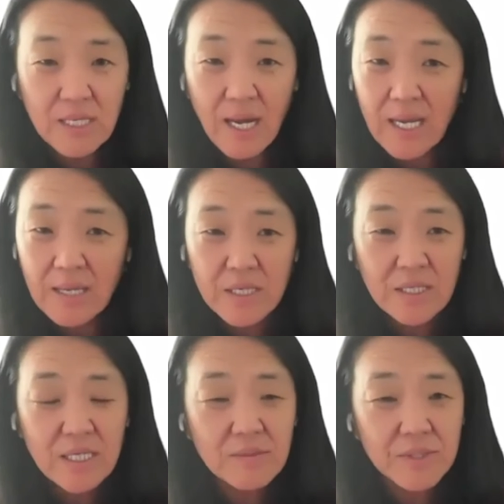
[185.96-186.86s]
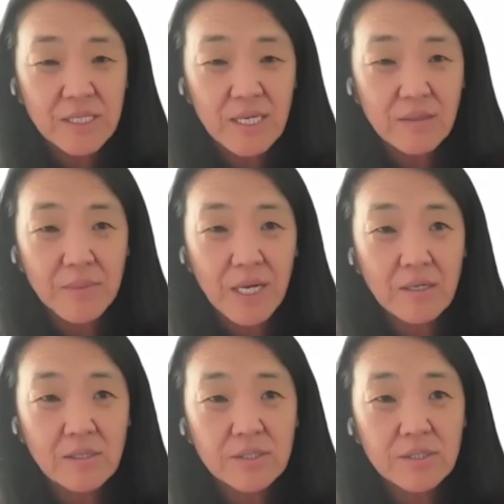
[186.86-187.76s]
the timing couldn't be any
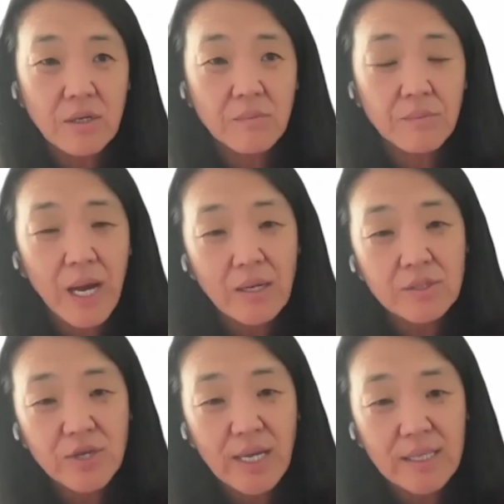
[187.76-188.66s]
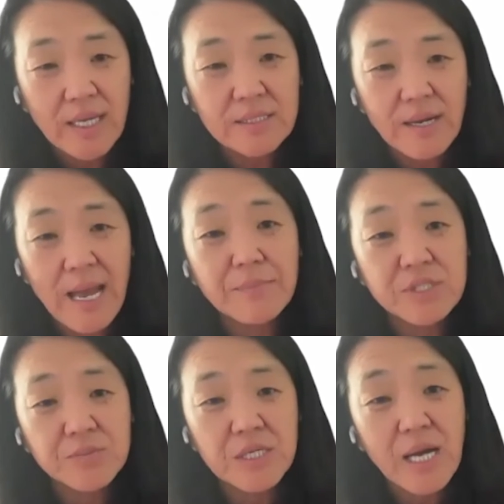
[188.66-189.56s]
better. So bile tract cancer
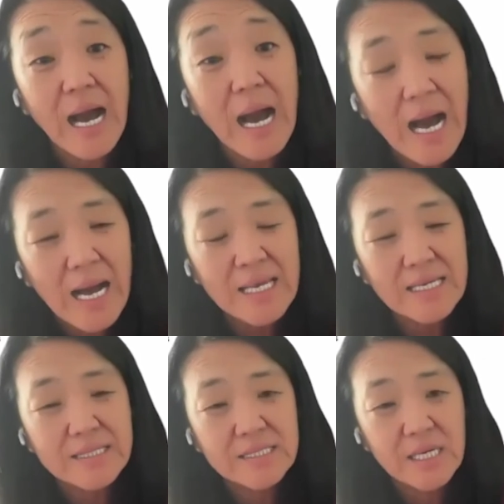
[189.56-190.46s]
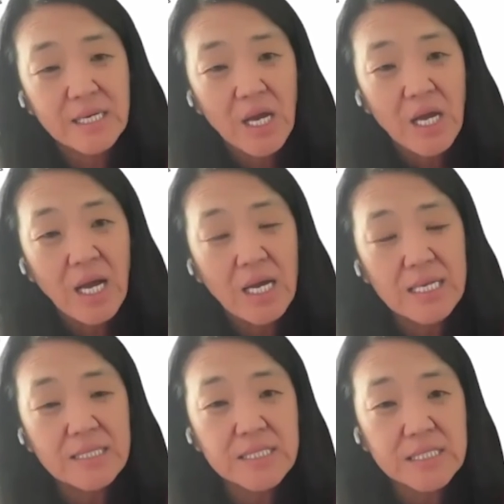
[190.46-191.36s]
happens to be the highest
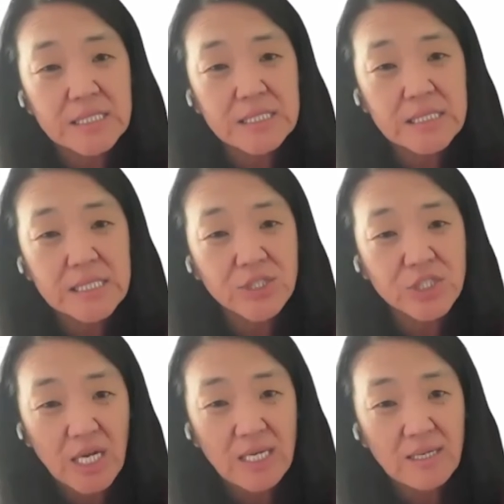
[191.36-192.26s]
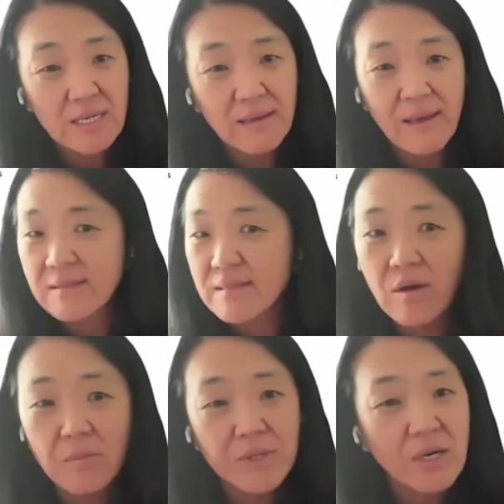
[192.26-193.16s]
incidence in China, and
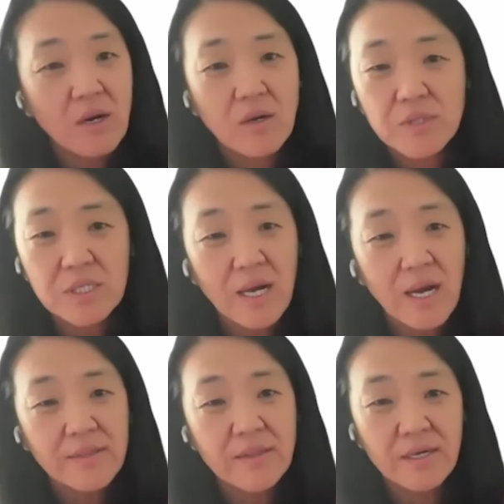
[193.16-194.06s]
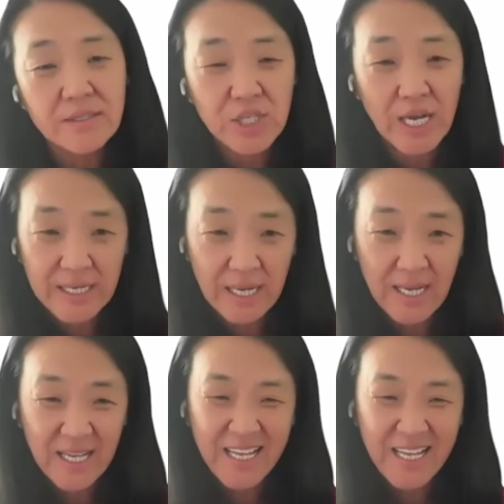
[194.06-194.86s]
lo and behold, we got the China